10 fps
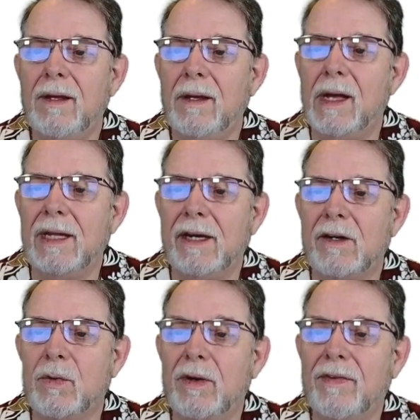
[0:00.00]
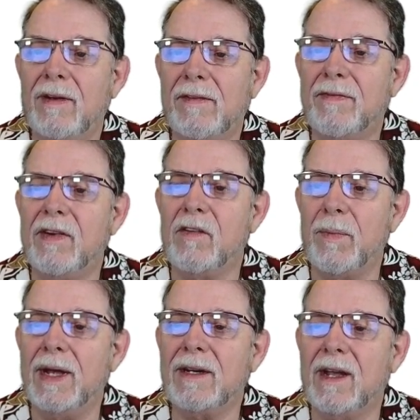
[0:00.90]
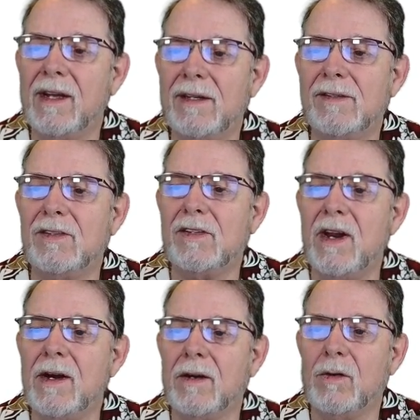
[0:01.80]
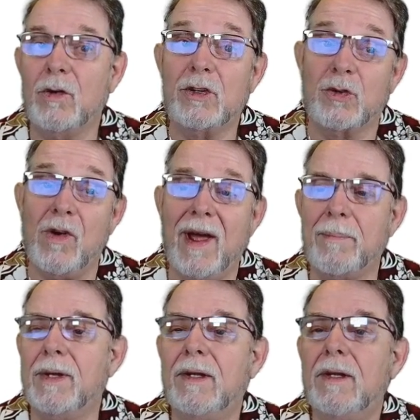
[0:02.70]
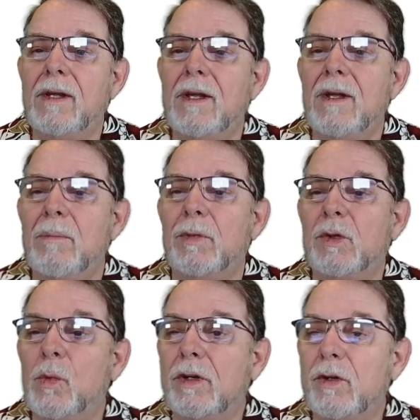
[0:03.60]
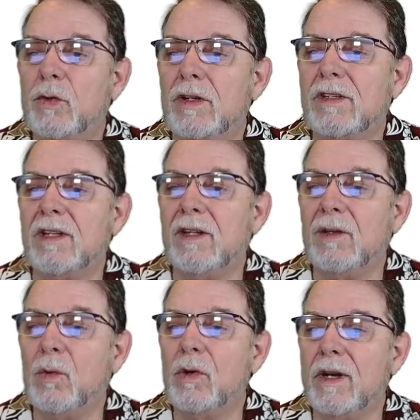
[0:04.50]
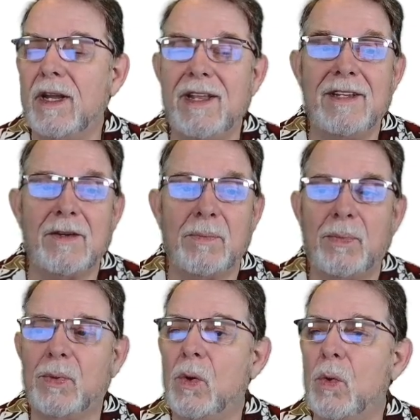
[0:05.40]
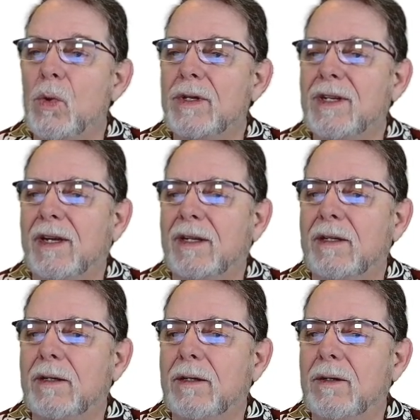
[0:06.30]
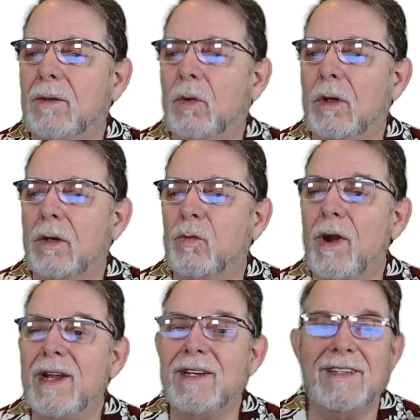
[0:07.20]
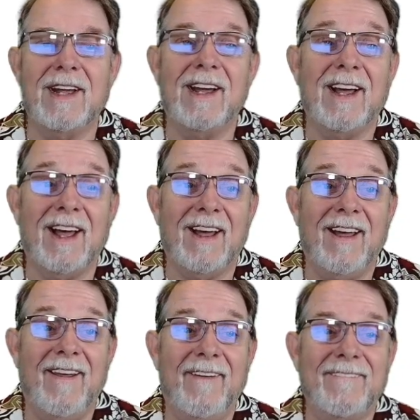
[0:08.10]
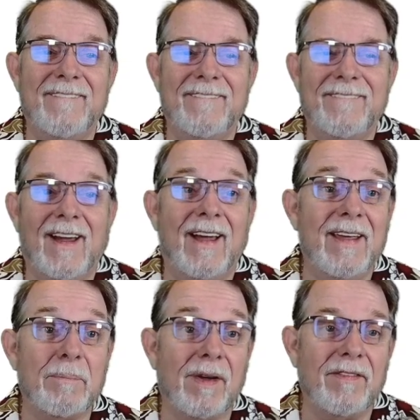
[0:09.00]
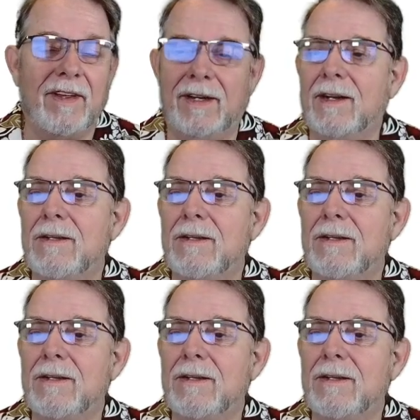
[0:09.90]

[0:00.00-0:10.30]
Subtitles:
Highlighted 25, the fear of mankind is a snare or trap, but the one who trusts in the Lord is protected or raised high above it.